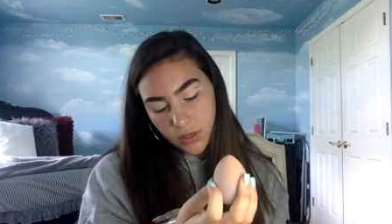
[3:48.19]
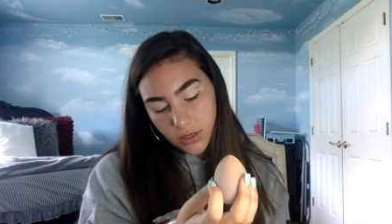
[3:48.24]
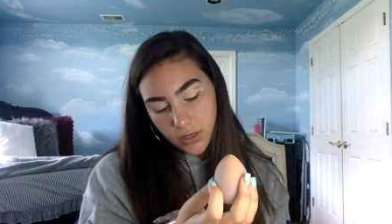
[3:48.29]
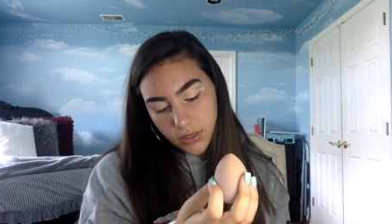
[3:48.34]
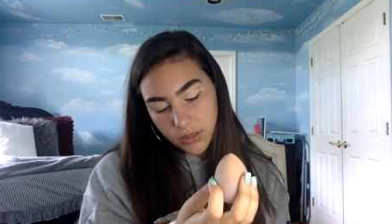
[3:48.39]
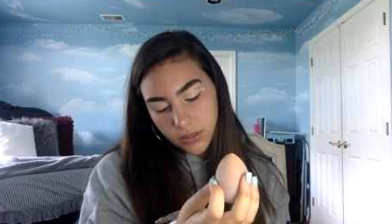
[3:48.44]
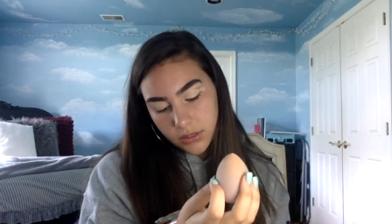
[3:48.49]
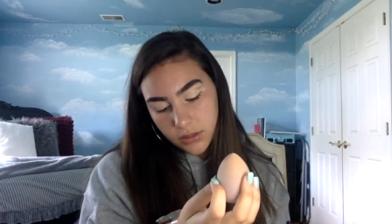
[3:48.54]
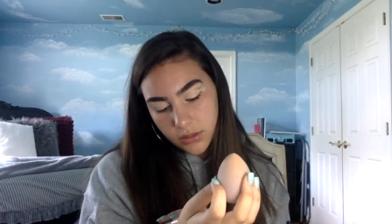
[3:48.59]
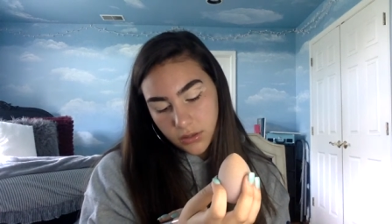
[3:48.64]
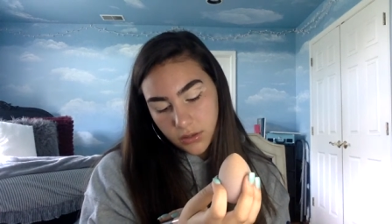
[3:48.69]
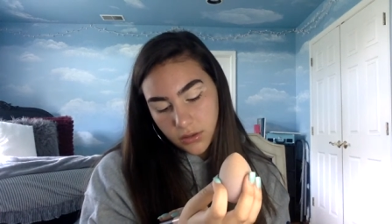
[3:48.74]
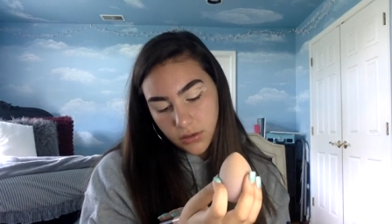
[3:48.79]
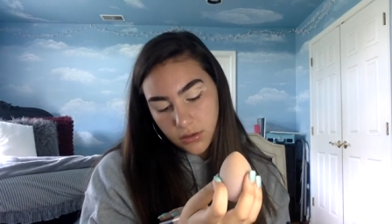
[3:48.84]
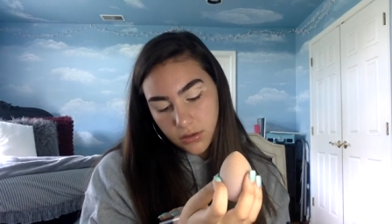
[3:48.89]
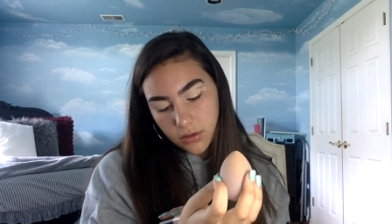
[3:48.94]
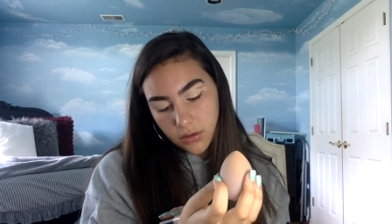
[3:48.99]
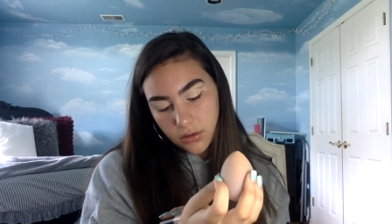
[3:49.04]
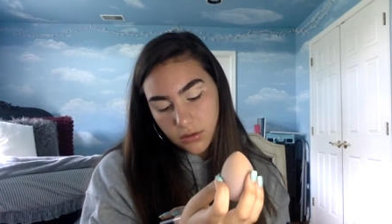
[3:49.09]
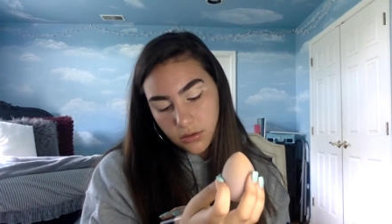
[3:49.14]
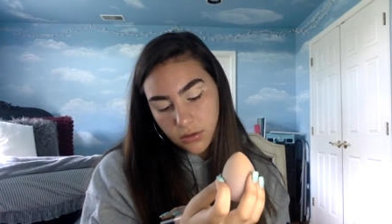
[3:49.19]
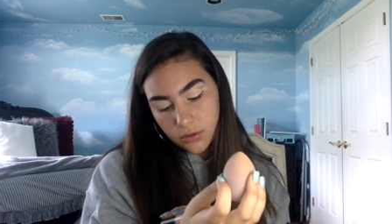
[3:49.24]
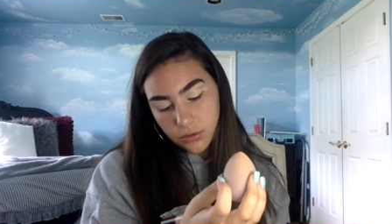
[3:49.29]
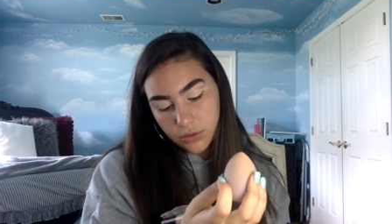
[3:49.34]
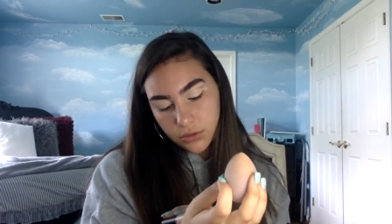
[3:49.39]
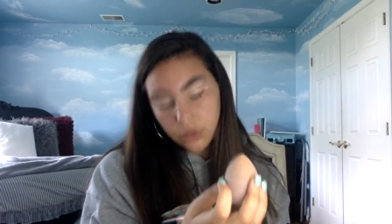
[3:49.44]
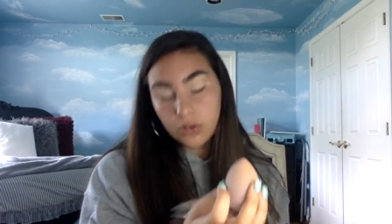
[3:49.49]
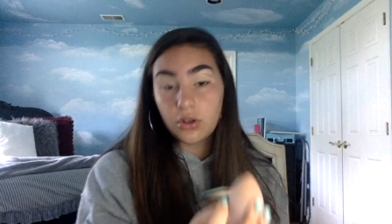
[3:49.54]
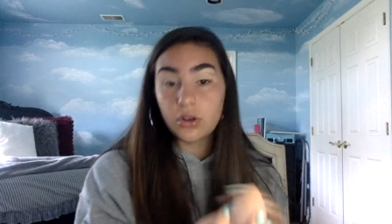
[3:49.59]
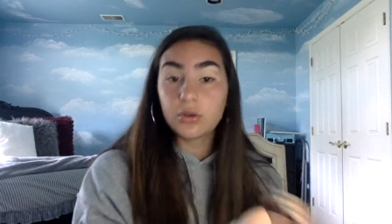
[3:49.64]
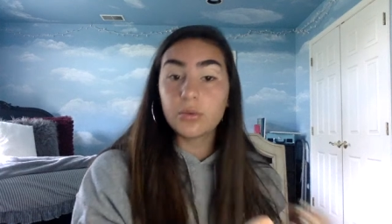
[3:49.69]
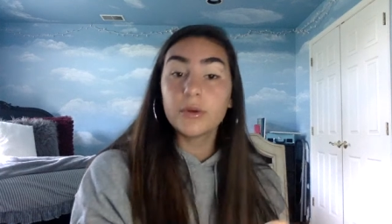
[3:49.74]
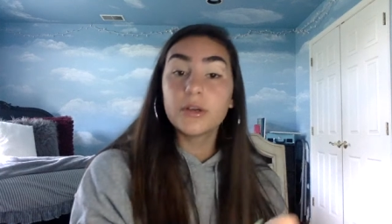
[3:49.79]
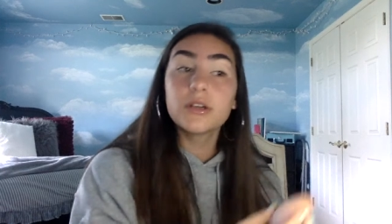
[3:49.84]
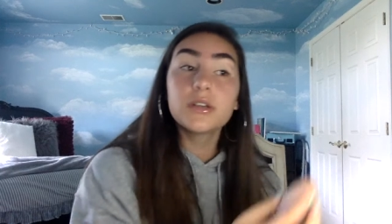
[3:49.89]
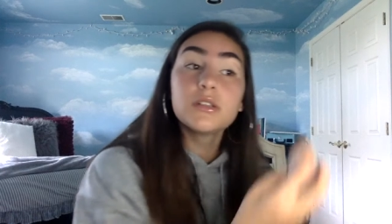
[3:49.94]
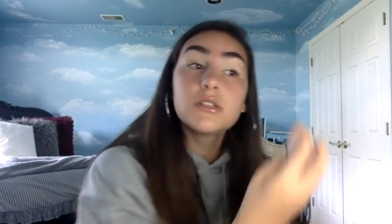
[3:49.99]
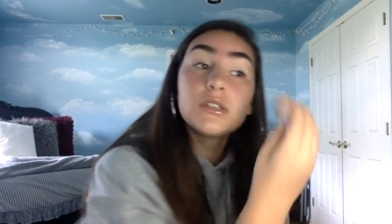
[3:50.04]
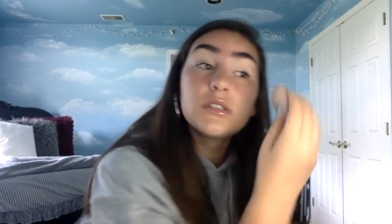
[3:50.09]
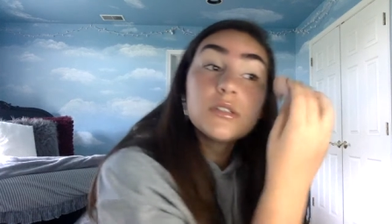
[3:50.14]
It's the Ultra Longwear
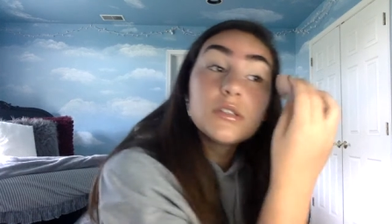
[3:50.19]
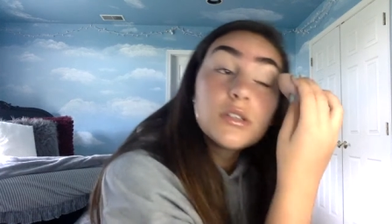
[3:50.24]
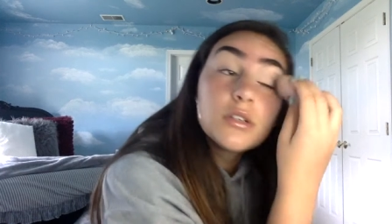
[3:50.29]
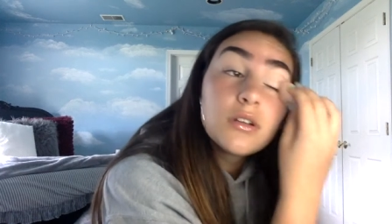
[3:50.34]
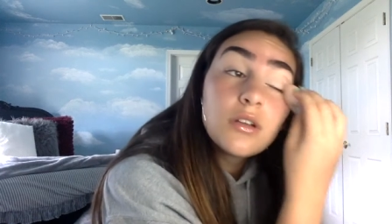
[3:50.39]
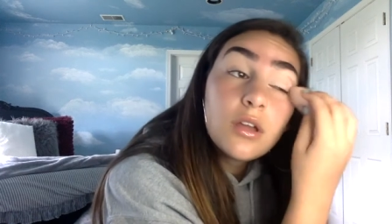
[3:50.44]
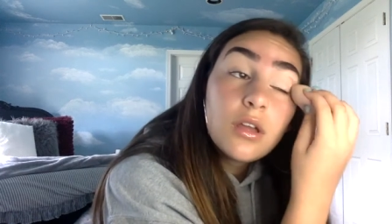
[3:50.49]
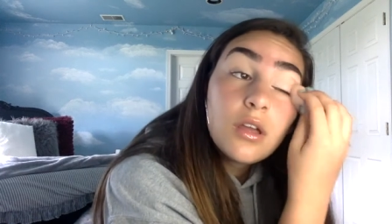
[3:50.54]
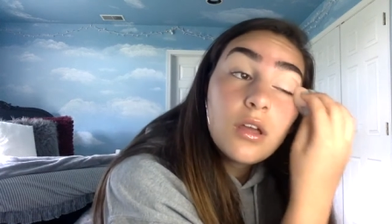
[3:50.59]
Concealer,